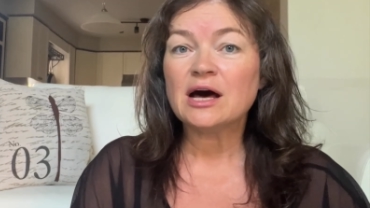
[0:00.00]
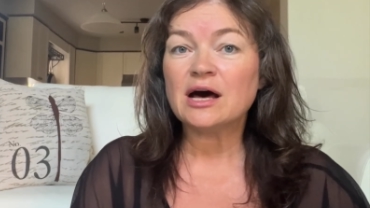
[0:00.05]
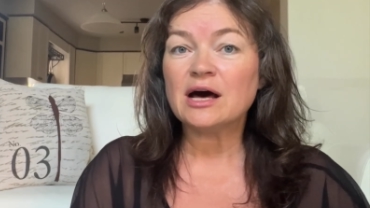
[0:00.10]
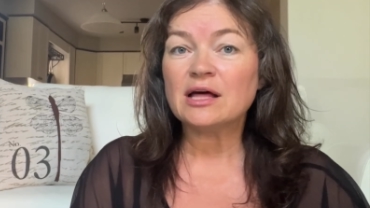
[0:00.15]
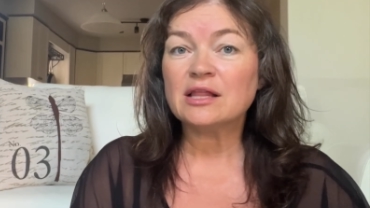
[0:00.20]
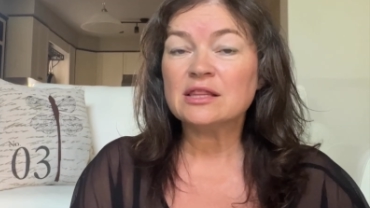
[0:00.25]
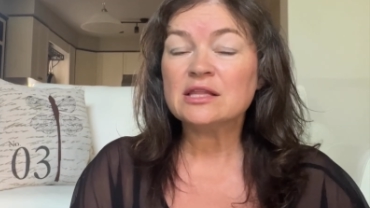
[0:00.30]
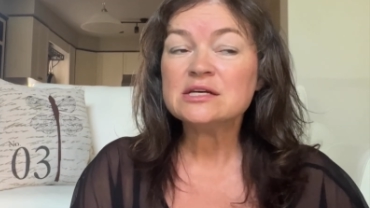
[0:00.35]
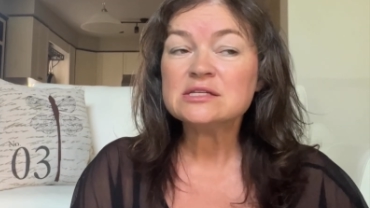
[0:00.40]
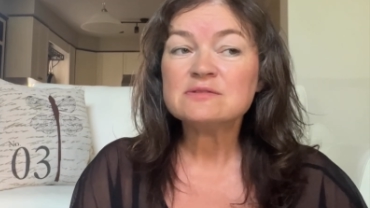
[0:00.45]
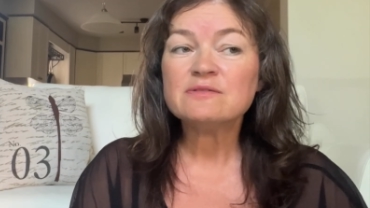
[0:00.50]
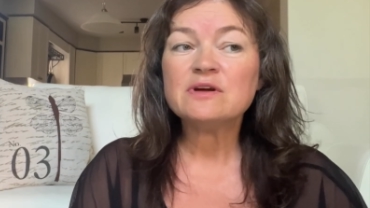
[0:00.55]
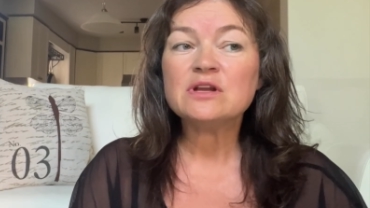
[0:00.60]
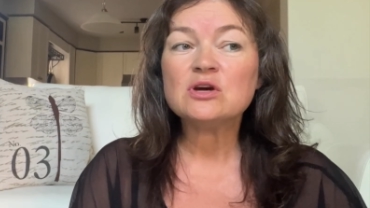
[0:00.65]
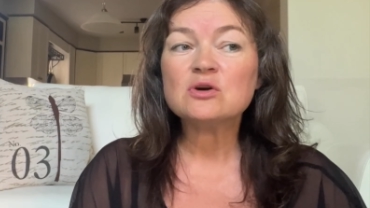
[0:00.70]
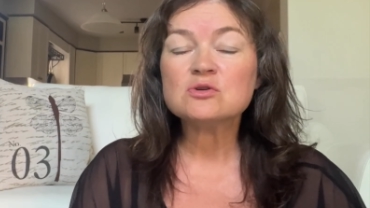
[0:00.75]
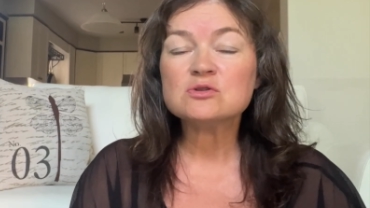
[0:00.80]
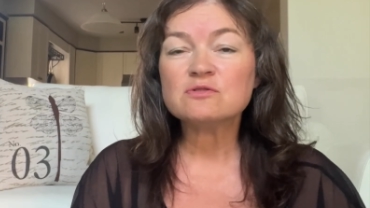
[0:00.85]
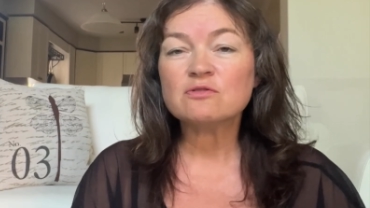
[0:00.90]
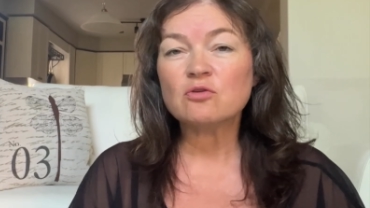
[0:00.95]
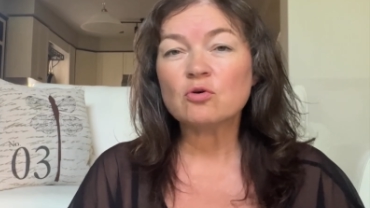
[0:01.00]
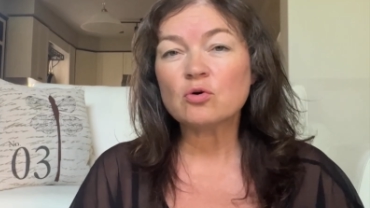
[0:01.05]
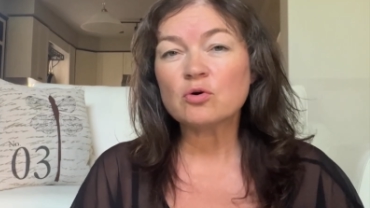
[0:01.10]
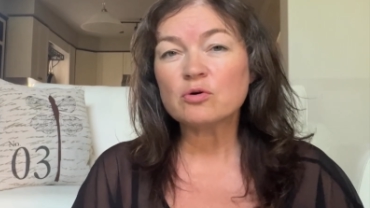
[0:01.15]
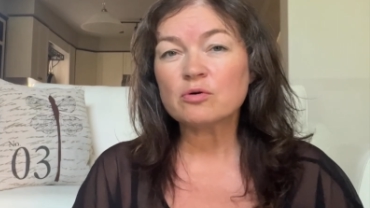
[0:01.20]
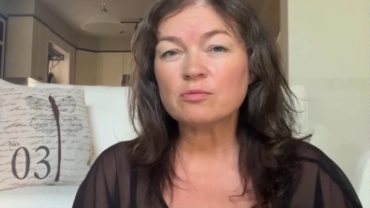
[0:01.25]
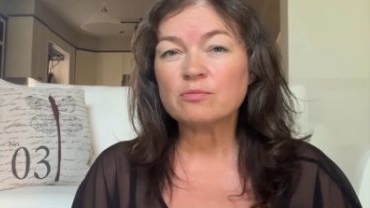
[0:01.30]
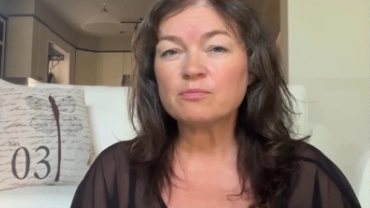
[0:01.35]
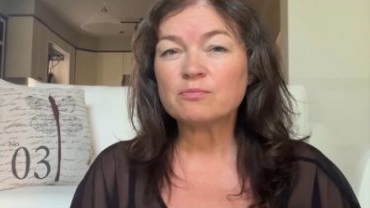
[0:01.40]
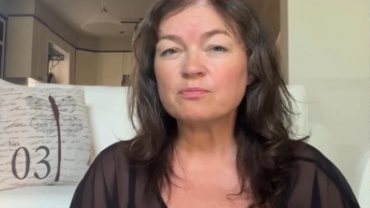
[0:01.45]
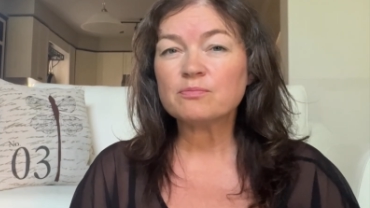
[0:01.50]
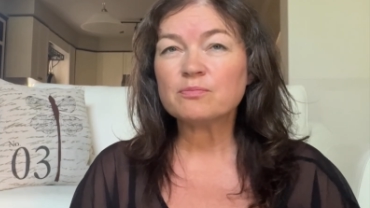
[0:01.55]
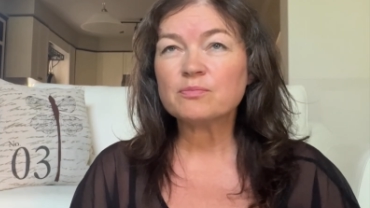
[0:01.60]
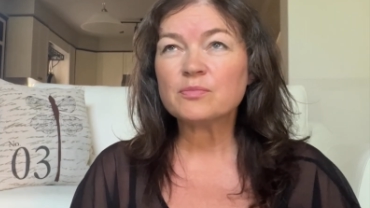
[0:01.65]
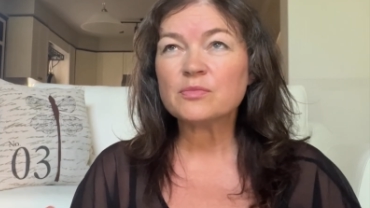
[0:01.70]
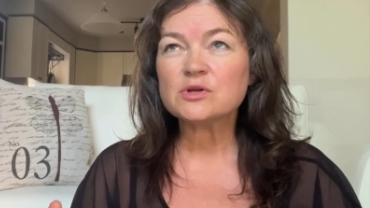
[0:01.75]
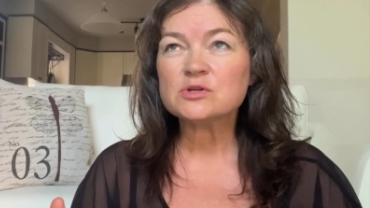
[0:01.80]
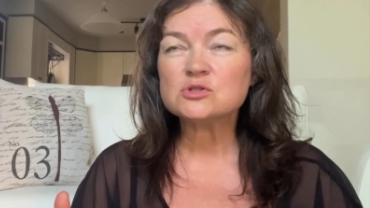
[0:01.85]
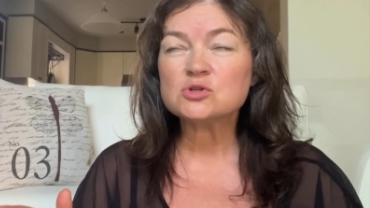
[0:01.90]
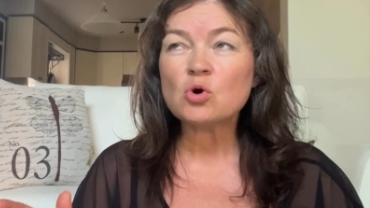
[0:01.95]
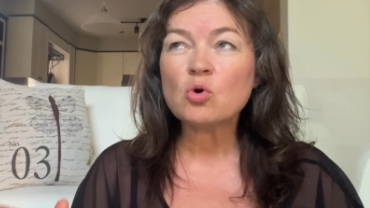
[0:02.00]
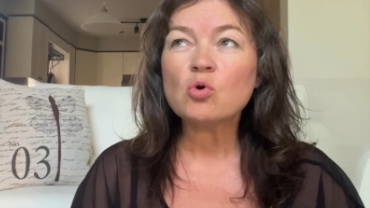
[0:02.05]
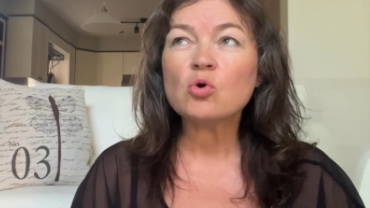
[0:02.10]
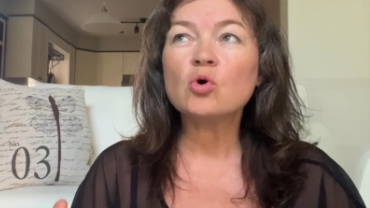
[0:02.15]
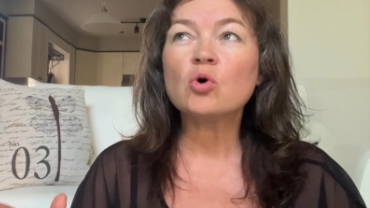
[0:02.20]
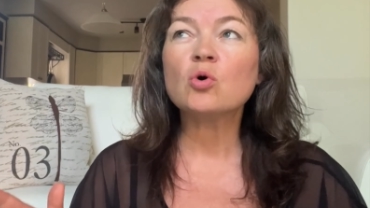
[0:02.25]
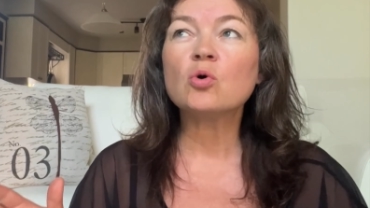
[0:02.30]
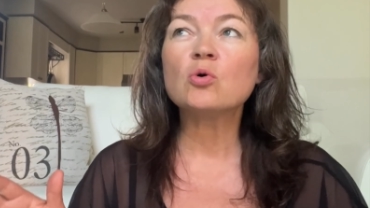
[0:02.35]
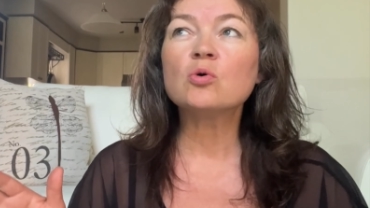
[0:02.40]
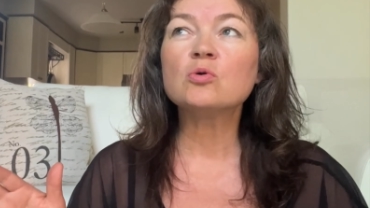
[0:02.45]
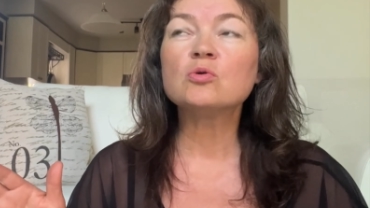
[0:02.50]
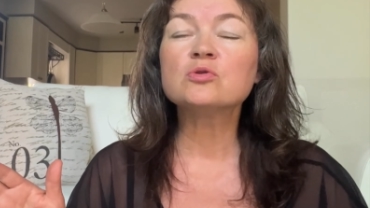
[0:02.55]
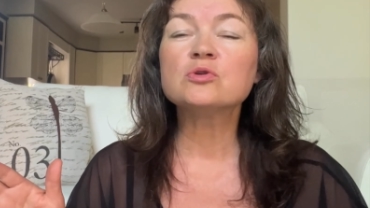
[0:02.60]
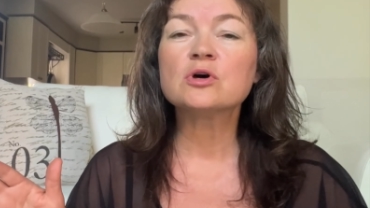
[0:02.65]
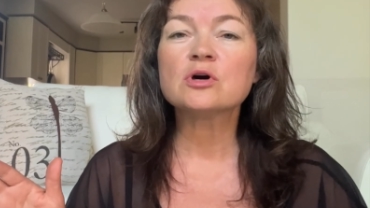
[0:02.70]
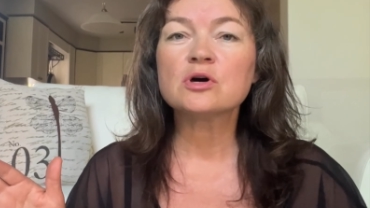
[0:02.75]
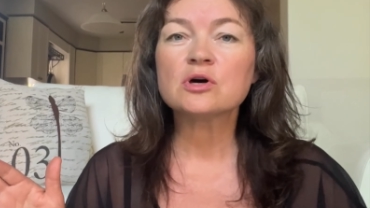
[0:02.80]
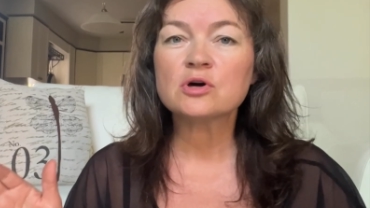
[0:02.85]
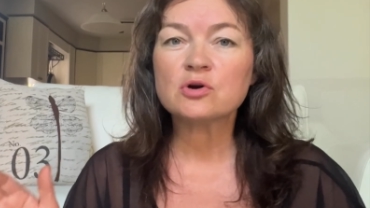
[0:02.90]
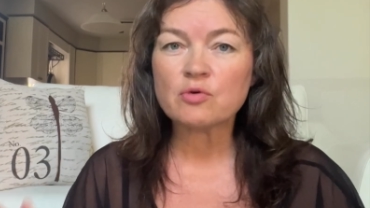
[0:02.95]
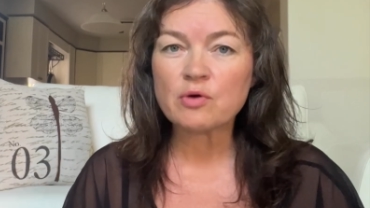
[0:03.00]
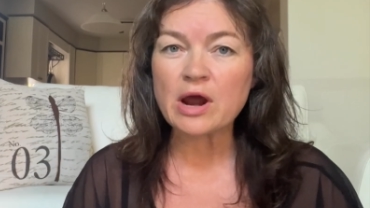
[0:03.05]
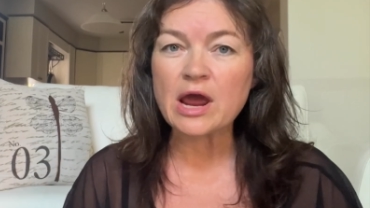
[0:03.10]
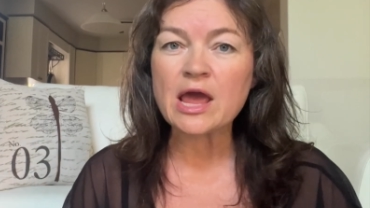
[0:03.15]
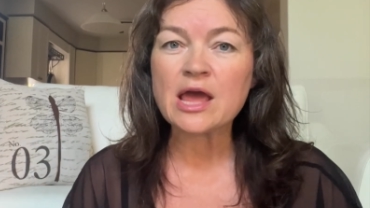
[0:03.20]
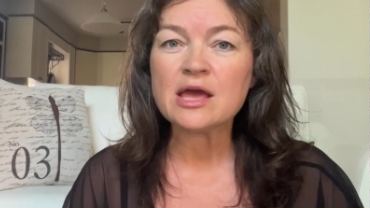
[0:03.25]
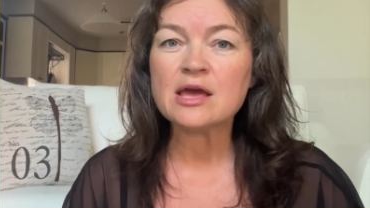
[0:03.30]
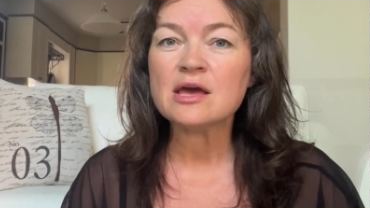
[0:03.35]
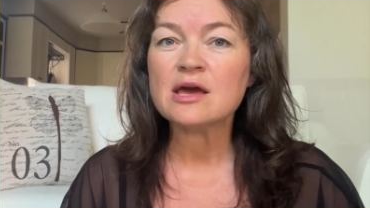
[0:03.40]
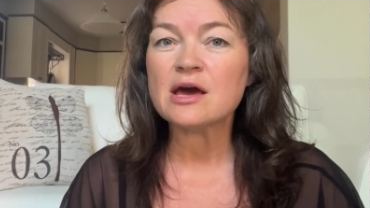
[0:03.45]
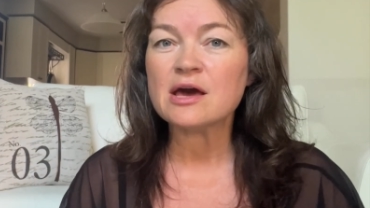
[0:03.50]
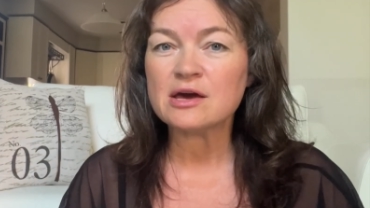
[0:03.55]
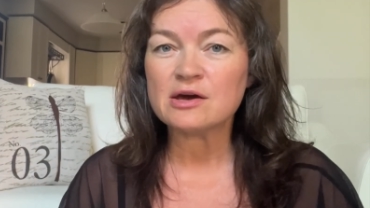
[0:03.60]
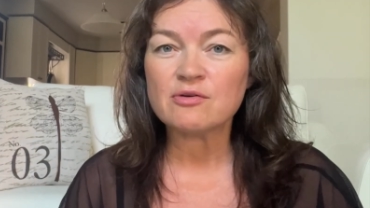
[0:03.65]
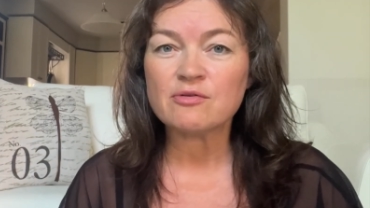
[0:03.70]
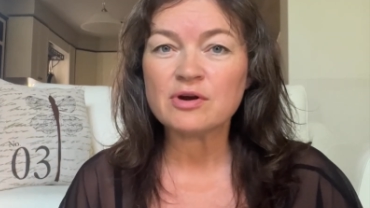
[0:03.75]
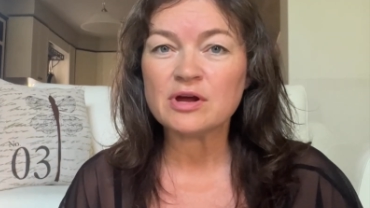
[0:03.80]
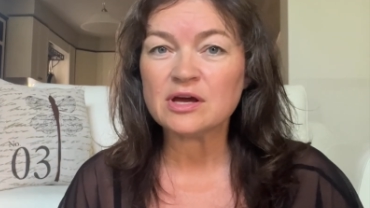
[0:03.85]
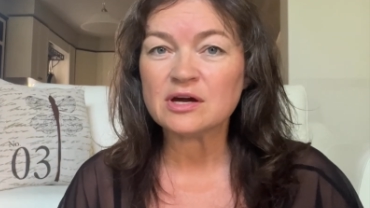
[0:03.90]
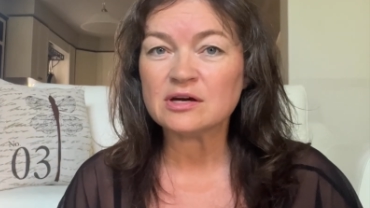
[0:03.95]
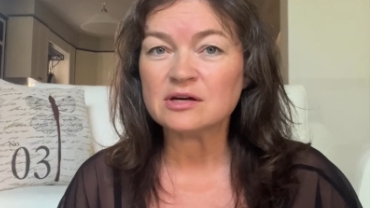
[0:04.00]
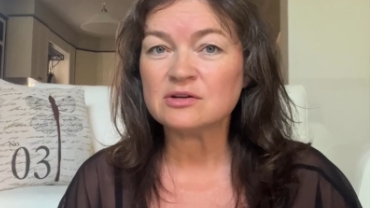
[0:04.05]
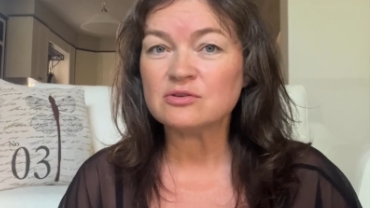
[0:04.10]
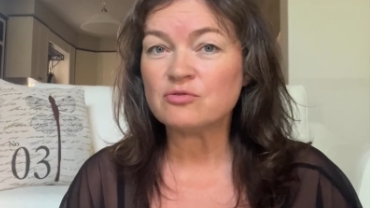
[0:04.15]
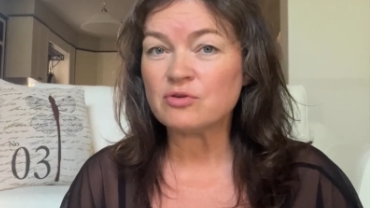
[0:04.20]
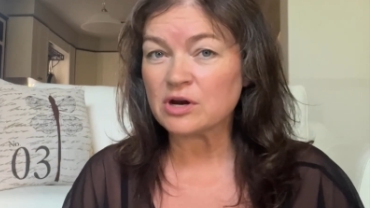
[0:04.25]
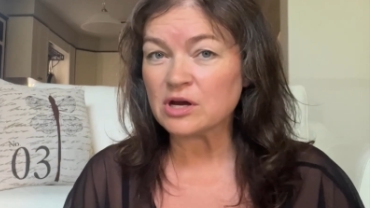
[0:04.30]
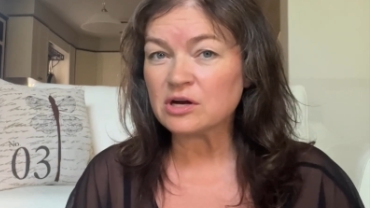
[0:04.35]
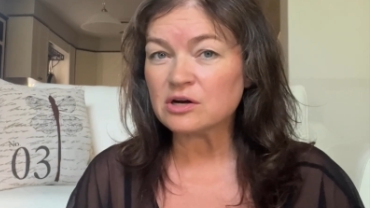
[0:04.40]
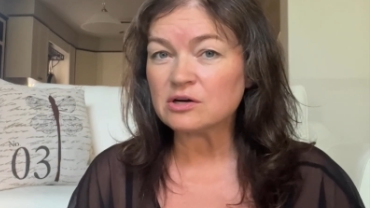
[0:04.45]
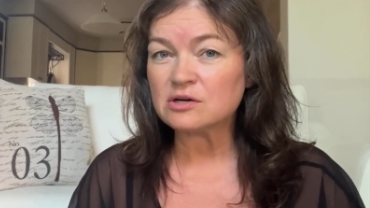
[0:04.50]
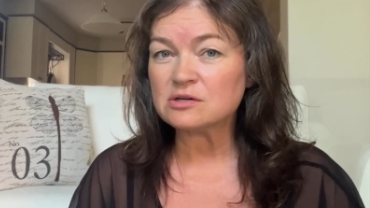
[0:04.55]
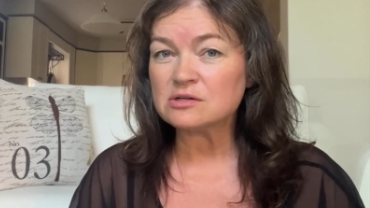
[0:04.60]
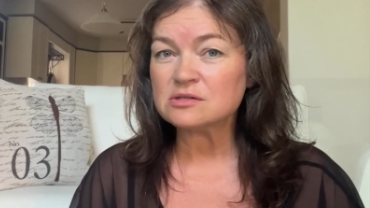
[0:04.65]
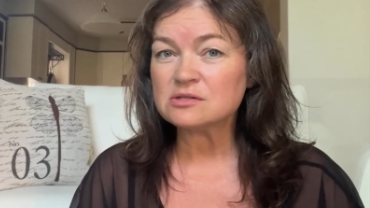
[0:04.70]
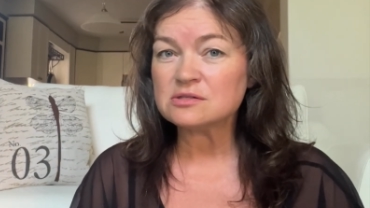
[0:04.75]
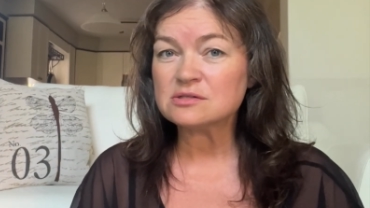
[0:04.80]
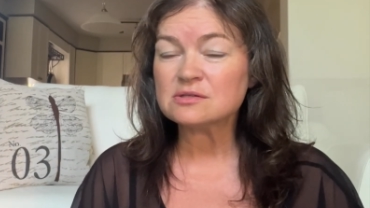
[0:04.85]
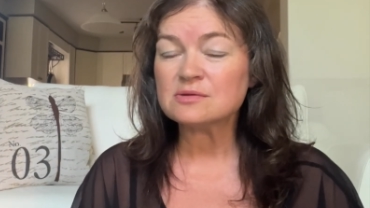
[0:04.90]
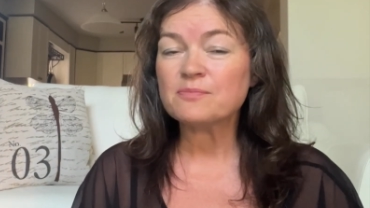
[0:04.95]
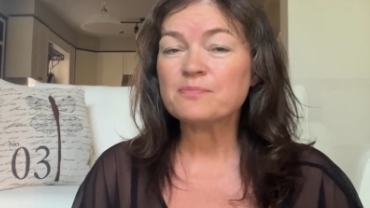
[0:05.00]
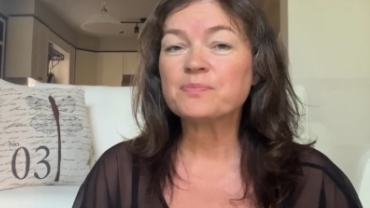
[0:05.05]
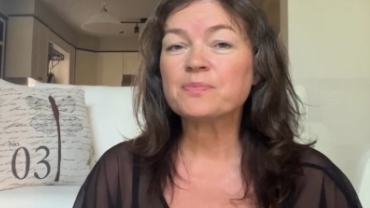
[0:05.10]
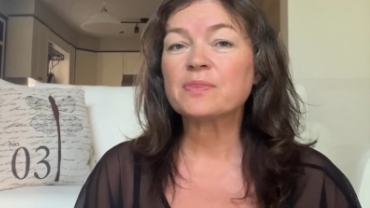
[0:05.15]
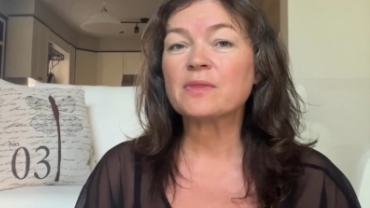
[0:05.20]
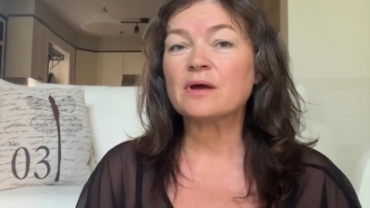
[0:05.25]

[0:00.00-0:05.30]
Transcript: This video is for so-called gray area drinkers,